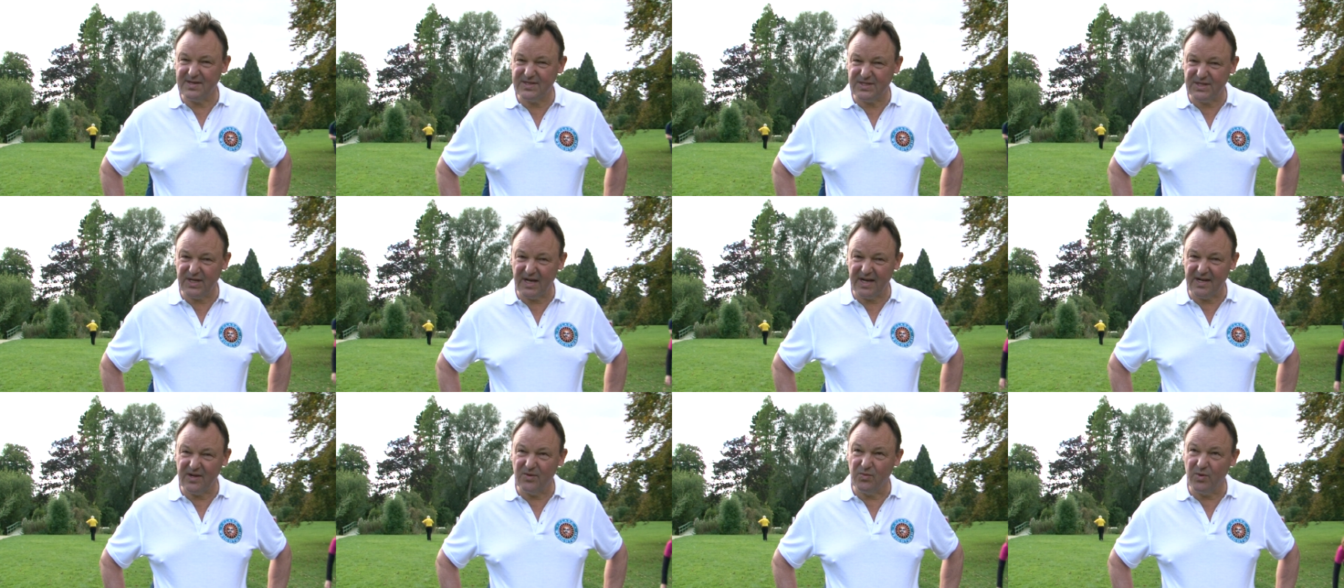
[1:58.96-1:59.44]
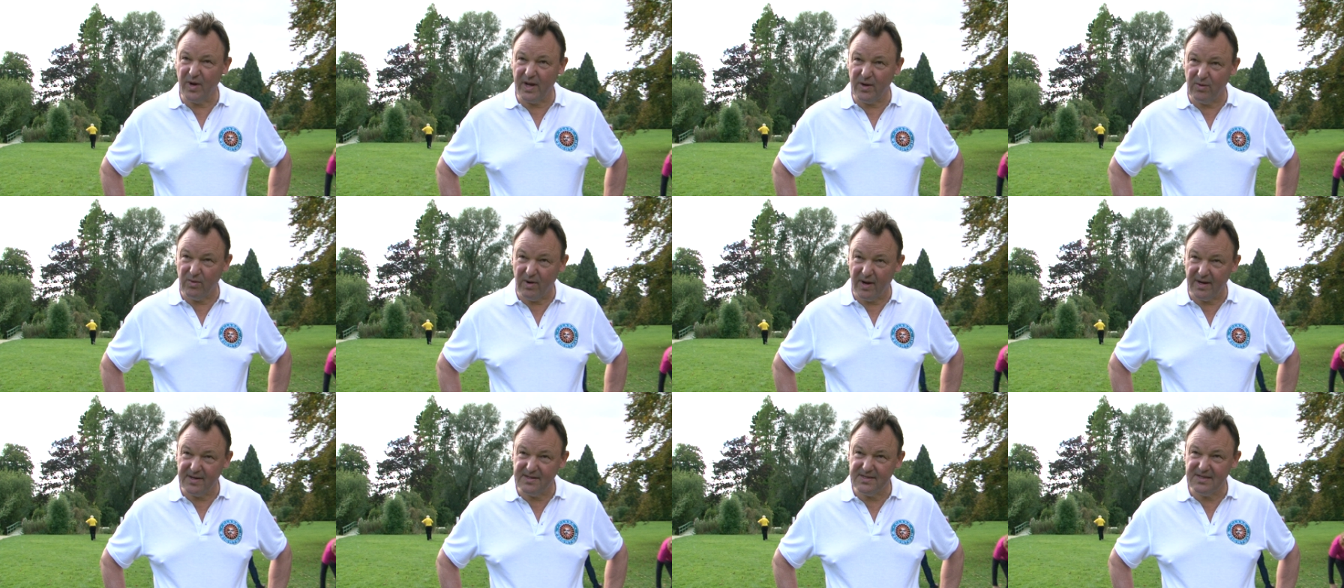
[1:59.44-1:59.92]
Certainly we
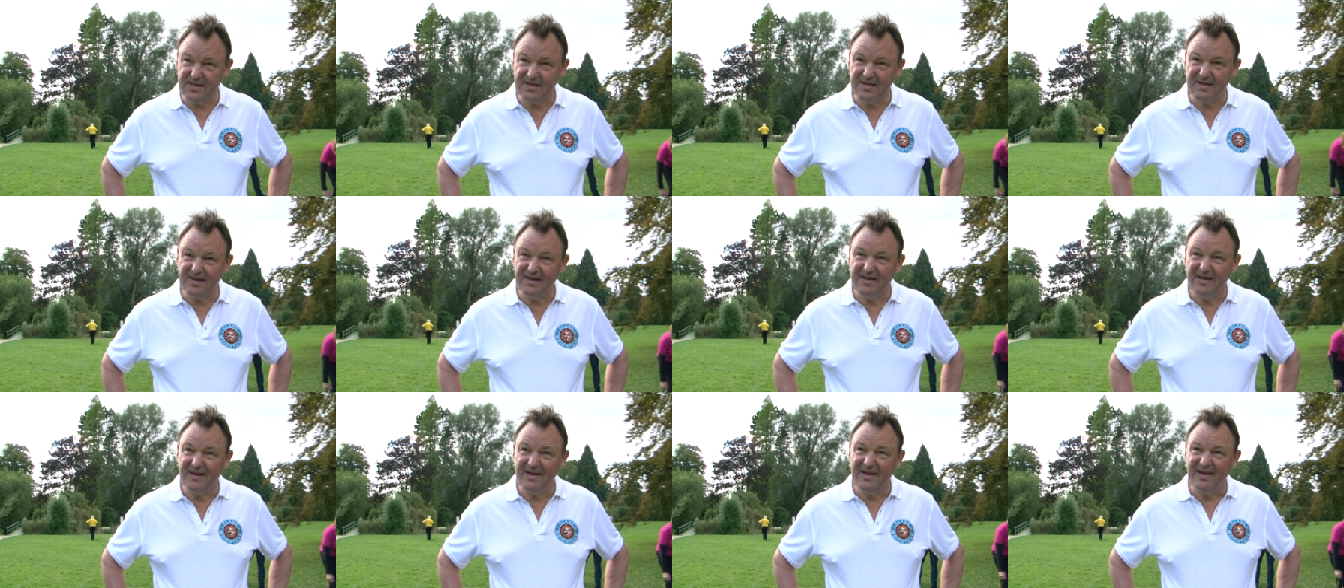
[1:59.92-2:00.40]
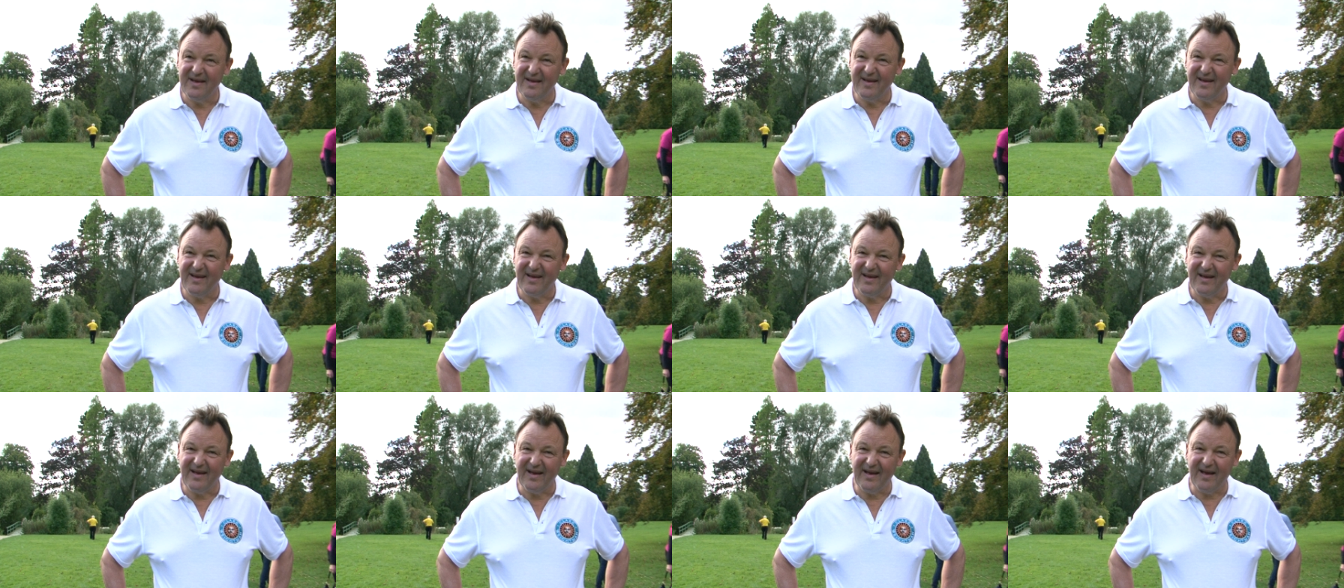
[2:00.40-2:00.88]
weren't.
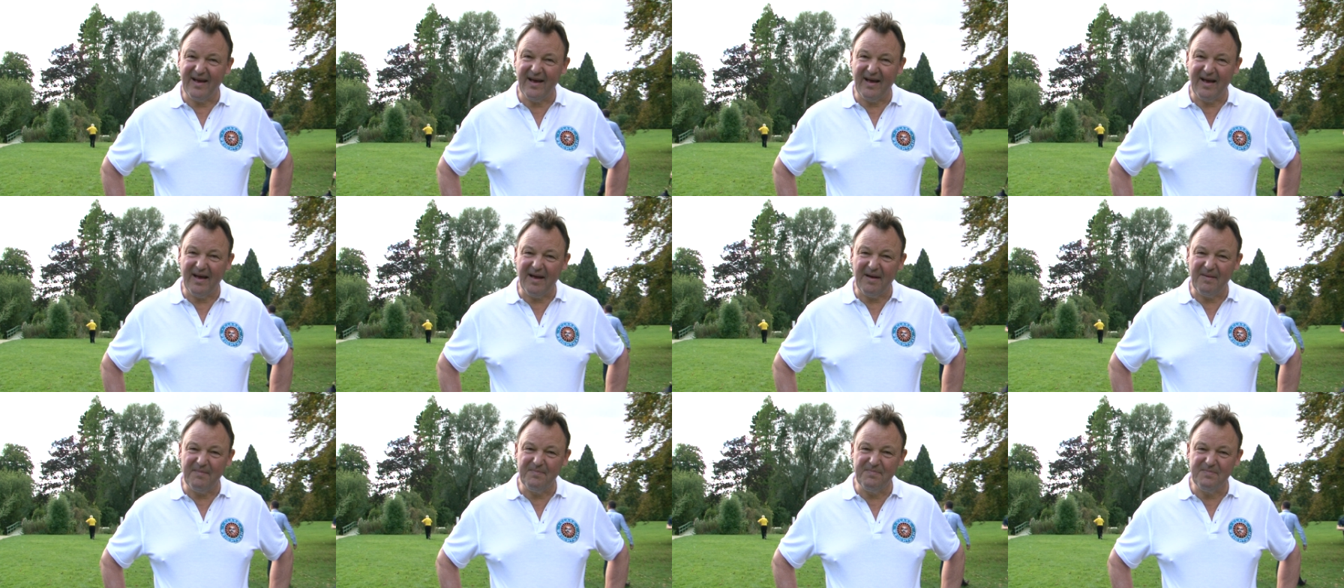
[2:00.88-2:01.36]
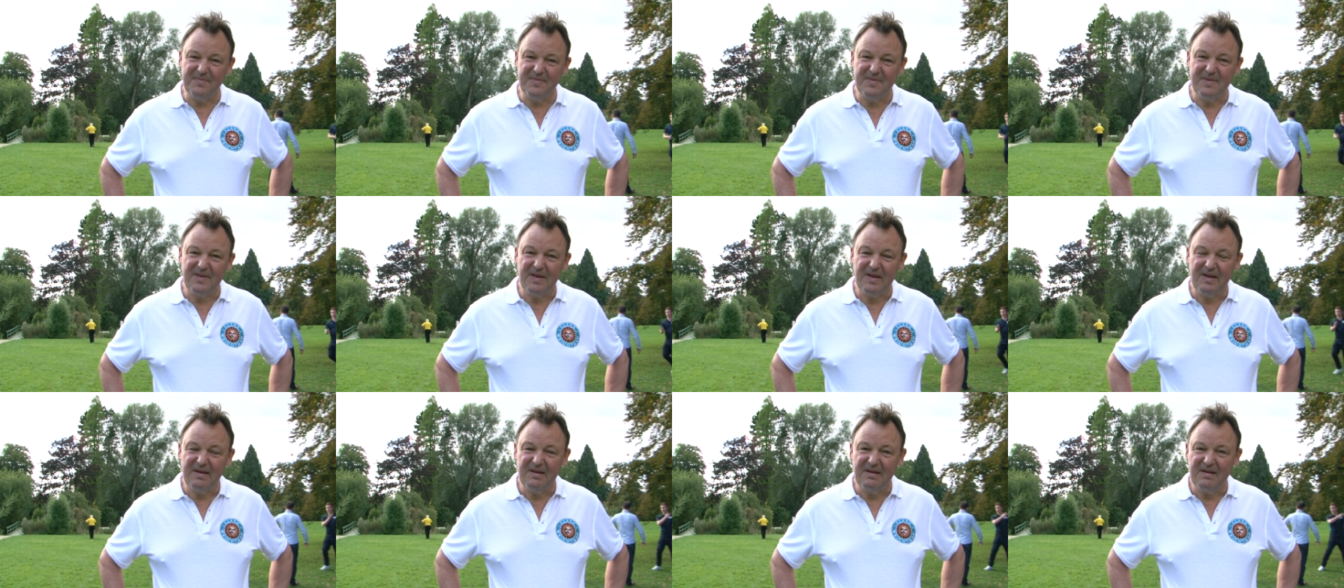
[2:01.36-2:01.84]
Um,
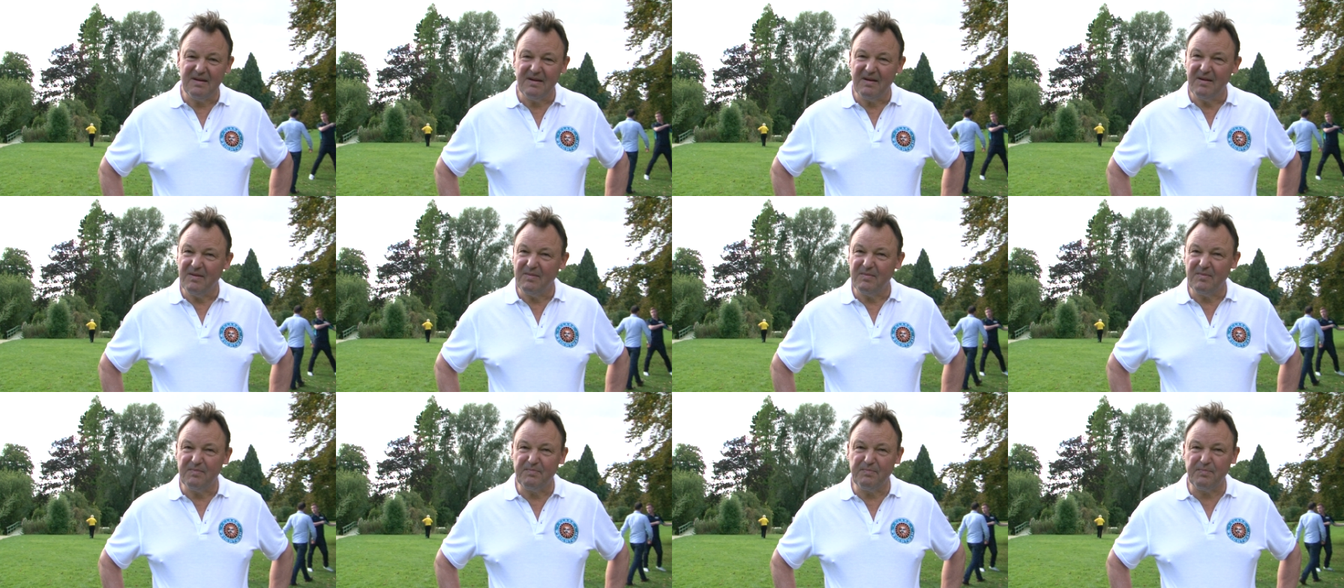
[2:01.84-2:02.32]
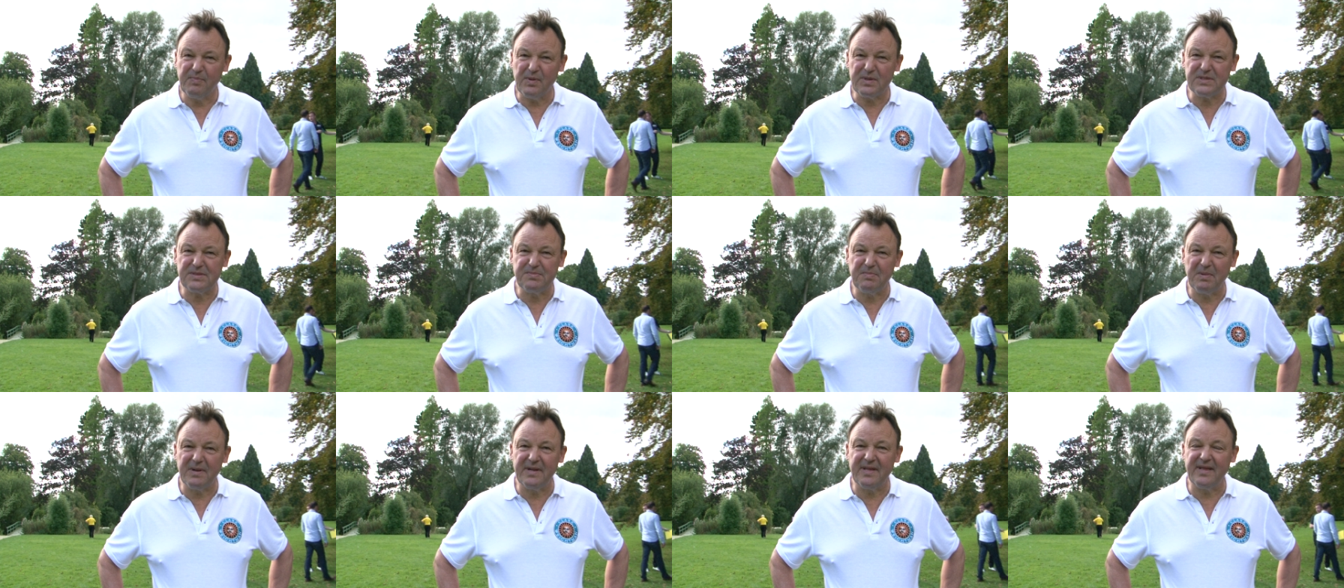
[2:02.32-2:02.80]

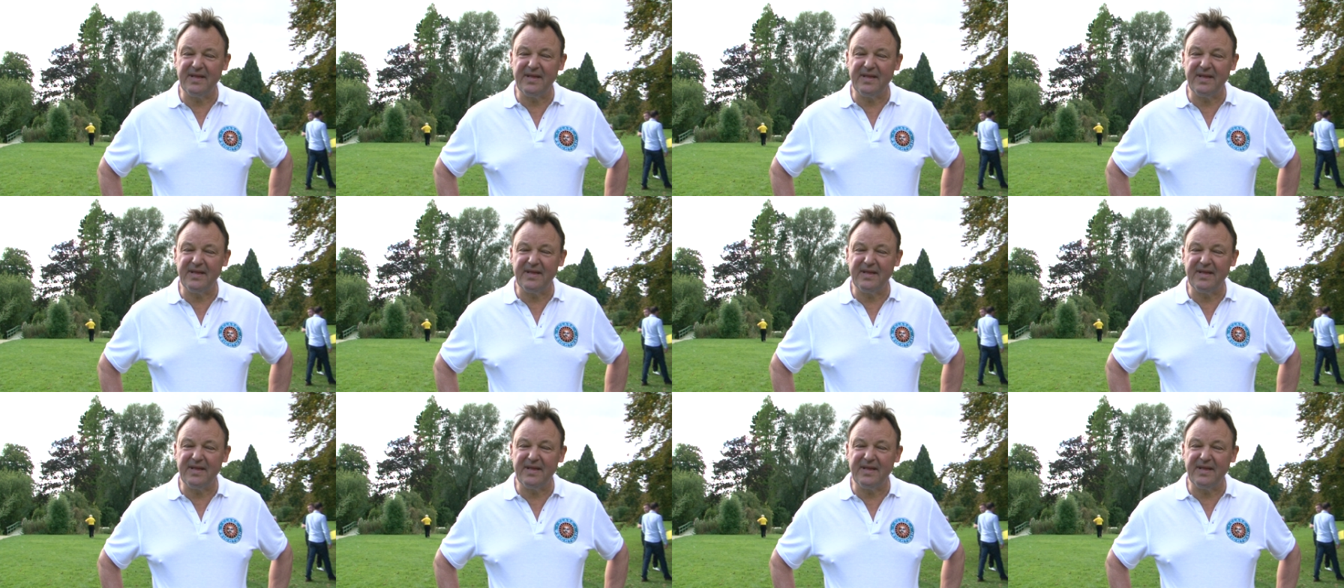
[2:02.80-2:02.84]
possibly